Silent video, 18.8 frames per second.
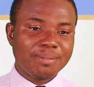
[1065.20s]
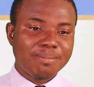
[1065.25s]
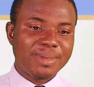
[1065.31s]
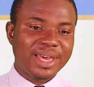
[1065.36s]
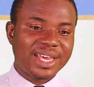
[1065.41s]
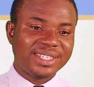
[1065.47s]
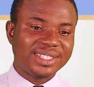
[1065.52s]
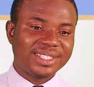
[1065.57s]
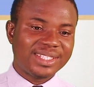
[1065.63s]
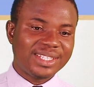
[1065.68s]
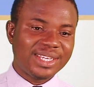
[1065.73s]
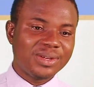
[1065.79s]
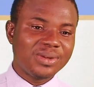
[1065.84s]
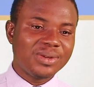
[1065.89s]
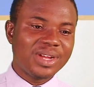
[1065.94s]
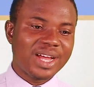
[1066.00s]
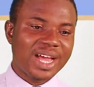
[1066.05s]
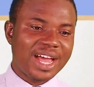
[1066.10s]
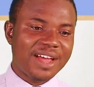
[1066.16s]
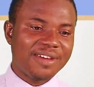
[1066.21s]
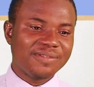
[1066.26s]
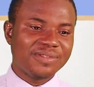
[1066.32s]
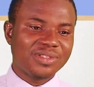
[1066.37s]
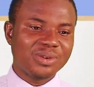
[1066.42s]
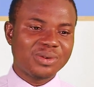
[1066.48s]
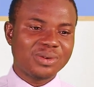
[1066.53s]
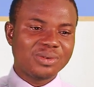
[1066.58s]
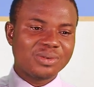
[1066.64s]
may still
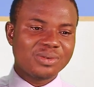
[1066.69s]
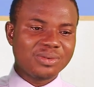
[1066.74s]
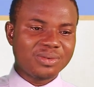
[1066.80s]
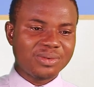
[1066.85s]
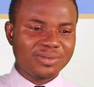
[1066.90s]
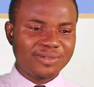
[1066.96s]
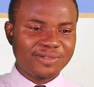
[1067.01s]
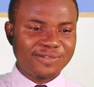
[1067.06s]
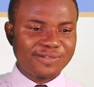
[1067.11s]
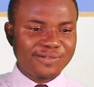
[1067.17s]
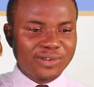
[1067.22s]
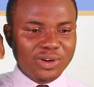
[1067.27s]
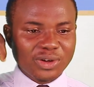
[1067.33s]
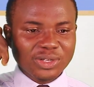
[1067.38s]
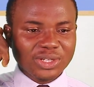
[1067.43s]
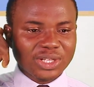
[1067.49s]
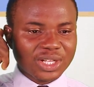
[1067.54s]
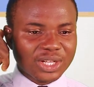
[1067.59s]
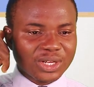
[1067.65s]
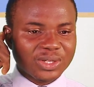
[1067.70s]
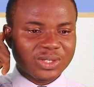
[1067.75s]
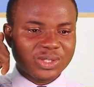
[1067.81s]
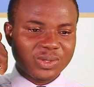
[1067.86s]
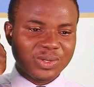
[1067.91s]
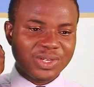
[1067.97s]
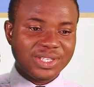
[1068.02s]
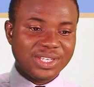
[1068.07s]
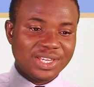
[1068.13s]
have the phone close
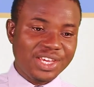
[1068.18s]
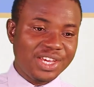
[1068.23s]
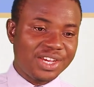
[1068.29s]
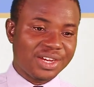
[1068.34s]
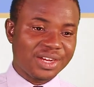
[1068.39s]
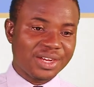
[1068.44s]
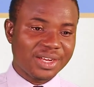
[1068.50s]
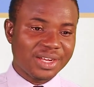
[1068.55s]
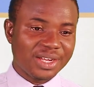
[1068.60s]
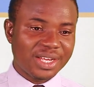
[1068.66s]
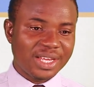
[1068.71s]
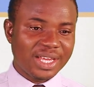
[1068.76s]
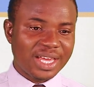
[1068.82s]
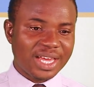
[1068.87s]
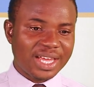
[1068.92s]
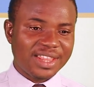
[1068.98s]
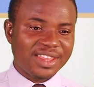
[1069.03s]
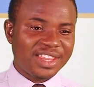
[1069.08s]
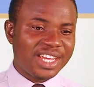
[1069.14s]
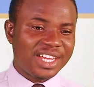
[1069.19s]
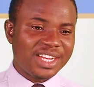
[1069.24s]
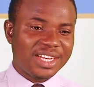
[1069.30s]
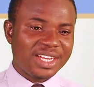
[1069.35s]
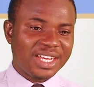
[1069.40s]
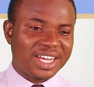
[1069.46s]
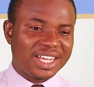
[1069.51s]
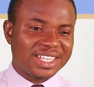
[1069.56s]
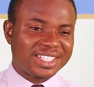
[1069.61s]
to his ear and
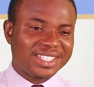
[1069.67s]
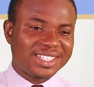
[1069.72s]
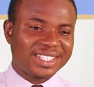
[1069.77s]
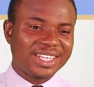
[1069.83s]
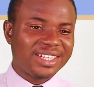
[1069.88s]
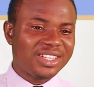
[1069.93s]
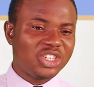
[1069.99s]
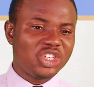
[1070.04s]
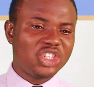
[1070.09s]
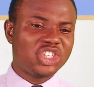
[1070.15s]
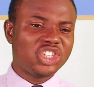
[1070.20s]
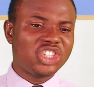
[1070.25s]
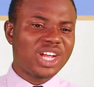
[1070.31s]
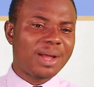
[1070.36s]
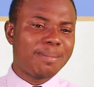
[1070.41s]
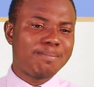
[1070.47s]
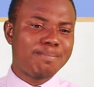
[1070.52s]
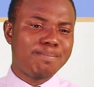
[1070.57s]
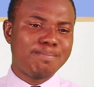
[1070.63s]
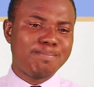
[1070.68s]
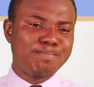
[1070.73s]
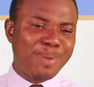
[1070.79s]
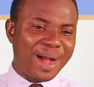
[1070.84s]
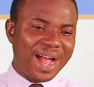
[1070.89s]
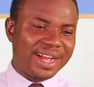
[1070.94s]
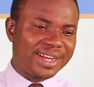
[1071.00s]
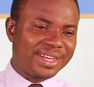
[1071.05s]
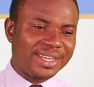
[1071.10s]
then a sudden sharp
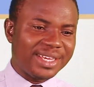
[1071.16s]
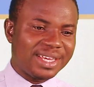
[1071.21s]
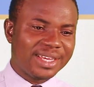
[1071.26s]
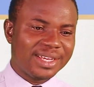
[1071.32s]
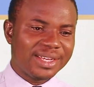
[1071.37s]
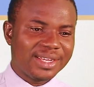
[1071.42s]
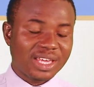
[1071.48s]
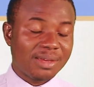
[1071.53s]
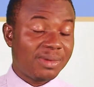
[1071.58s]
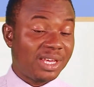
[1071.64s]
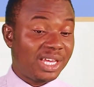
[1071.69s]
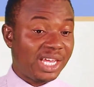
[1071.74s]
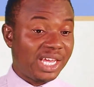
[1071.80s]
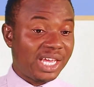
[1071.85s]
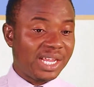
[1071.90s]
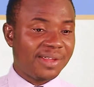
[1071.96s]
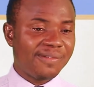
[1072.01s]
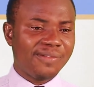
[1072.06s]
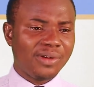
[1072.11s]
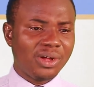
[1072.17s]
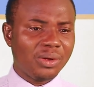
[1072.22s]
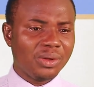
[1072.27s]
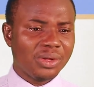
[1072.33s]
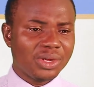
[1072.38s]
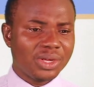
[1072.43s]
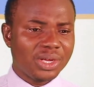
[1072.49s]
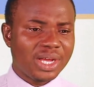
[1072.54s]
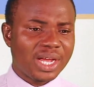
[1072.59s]
bang can be
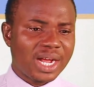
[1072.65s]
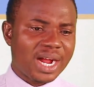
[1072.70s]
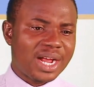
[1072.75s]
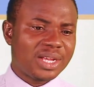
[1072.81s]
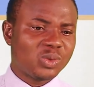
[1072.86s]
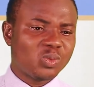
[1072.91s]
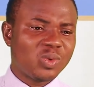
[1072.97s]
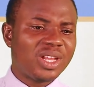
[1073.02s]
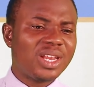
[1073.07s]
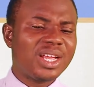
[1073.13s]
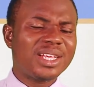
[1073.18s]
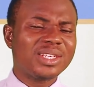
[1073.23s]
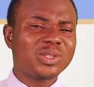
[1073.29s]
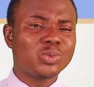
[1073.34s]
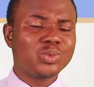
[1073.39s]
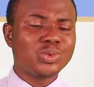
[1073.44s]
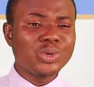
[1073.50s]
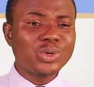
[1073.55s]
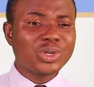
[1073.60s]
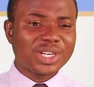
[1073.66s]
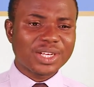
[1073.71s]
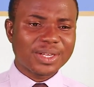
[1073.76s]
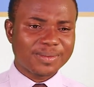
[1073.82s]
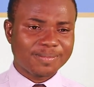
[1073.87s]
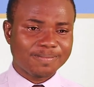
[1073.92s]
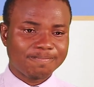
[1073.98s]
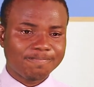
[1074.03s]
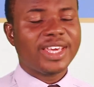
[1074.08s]
hurtful as well as rude.
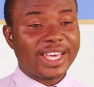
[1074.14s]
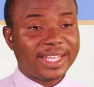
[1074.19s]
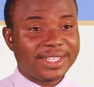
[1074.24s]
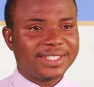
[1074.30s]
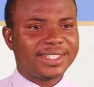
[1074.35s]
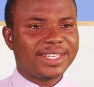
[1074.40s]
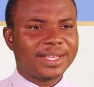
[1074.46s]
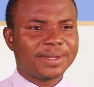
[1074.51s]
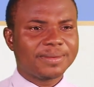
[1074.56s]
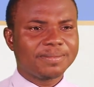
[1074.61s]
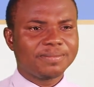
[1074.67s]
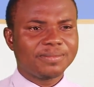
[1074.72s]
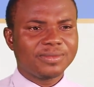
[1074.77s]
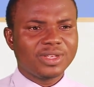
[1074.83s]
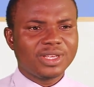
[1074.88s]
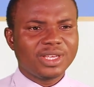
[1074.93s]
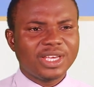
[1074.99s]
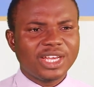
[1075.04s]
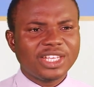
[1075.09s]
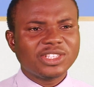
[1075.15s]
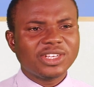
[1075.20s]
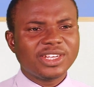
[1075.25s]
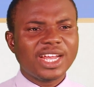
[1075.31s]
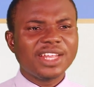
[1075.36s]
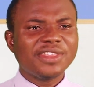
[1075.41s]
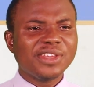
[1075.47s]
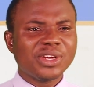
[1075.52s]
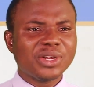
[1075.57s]
Ketsi. It's
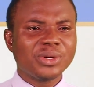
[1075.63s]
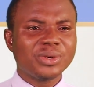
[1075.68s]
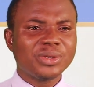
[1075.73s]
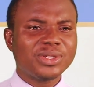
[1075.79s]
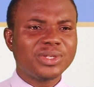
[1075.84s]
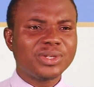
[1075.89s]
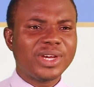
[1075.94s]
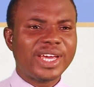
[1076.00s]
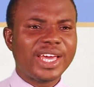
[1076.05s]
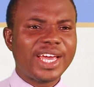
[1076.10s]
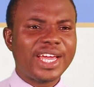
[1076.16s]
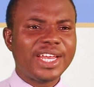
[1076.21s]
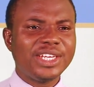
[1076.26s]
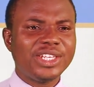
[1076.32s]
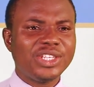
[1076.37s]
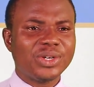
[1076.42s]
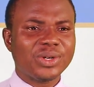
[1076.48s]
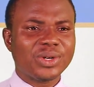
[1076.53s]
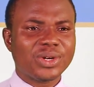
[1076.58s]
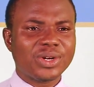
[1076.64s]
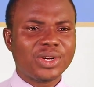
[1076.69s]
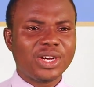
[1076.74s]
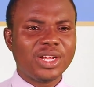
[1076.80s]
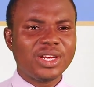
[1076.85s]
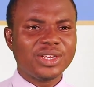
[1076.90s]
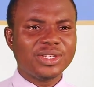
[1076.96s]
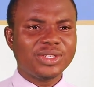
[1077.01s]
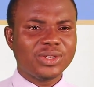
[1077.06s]
unethical to end your
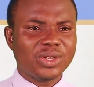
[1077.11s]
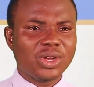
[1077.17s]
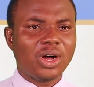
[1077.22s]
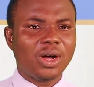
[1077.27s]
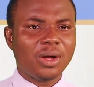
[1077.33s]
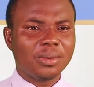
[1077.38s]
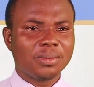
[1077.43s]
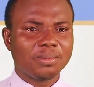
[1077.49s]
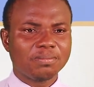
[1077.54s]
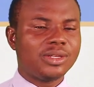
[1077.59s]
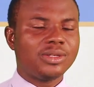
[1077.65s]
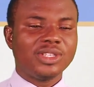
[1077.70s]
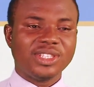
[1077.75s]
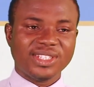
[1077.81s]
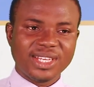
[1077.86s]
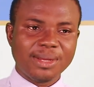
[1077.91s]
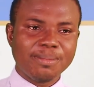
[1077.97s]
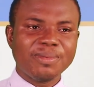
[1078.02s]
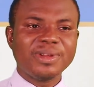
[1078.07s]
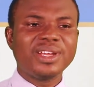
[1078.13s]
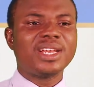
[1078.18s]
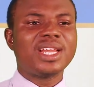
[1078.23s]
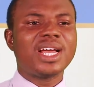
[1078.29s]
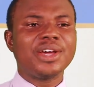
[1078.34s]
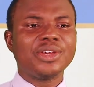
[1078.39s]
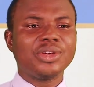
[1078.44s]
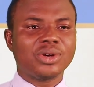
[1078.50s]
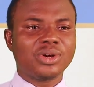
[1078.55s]
caller's call. Simply
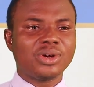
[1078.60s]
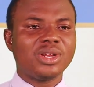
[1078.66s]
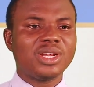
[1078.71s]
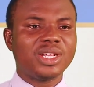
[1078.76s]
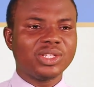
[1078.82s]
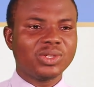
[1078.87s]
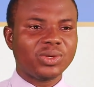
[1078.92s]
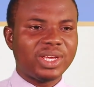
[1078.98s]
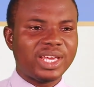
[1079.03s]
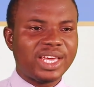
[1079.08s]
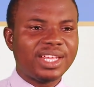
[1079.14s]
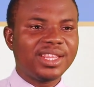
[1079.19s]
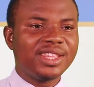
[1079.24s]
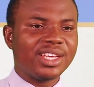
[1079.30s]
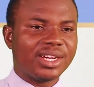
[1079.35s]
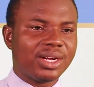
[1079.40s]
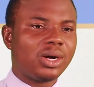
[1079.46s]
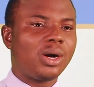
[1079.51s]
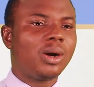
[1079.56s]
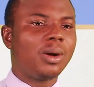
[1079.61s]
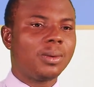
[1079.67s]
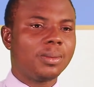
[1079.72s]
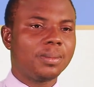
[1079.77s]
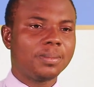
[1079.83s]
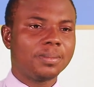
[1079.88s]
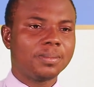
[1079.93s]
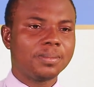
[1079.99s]
allow your caller to end the call.